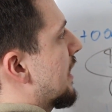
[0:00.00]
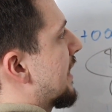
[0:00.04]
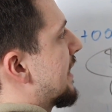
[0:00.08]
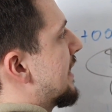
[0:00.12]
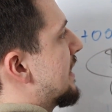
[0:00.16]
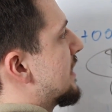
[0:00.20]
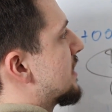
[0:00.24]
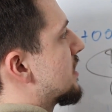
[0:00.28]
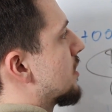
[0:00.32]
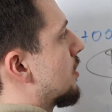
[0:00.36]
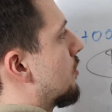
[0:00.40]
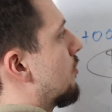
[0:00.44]

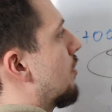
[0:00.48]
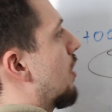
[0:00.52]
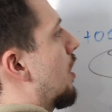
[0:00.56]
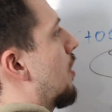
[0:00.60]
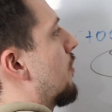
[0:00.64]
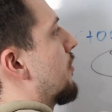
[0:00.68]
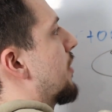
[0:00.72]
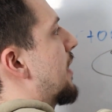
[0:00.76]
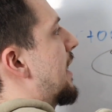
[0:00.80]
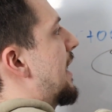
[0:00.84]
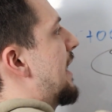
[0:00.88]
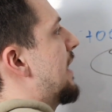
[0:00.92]
is
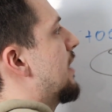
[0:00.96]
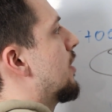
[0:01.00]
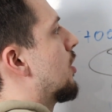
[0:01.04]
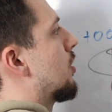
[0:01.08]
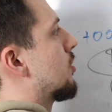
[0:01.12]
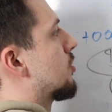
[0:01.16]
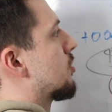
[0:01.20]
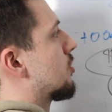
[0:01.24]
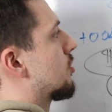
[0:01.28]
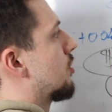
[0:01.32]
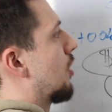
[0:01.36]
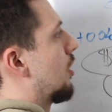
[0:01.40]
around
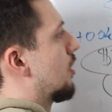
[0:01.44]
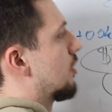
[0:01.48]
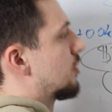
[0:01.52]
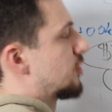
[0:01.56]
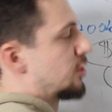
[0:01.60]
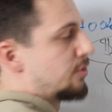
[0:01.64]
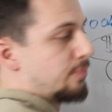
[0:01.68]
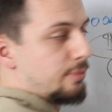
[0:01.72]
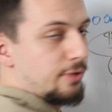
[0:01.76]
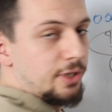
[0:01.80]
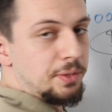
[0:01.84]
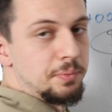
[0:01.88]

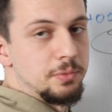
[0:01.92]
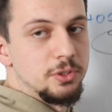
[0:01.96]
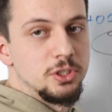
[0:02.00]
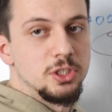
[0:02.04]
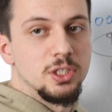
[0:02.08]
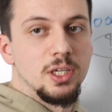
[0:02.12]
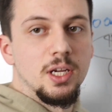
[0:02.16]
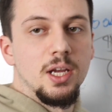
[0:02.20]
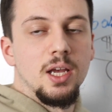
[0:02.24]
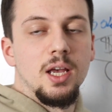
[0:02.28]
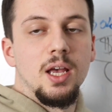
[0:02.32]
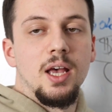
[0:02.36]
$800 per
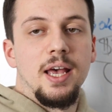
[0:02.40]
image.